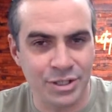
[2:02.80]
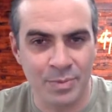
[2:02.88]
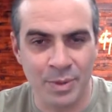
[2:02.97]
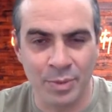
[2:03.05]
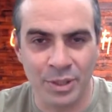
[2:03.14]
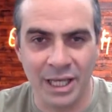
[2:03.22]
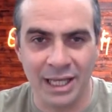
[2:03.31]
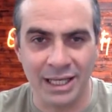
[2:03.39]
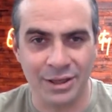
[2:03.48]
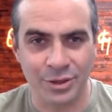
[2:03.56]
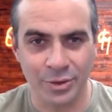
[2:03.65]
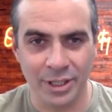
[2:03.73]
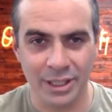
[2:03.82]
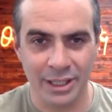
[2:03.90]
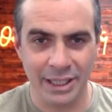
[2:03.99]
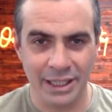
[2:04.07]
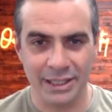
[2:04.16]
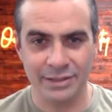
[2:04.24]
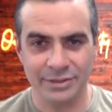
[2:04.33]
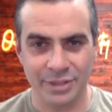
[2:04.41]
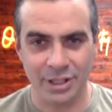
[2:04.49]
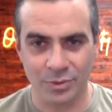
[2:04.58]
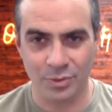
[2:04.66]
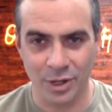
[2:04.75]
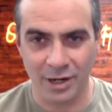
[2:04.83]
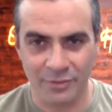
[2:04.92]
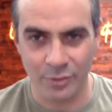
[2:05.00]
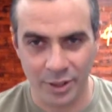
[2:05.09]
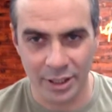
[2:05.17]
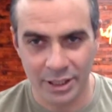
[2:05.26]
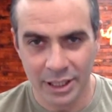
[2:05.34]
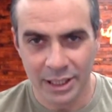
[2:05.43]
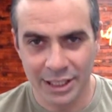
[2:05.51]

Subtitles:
some people can't get through it. It is a rough one.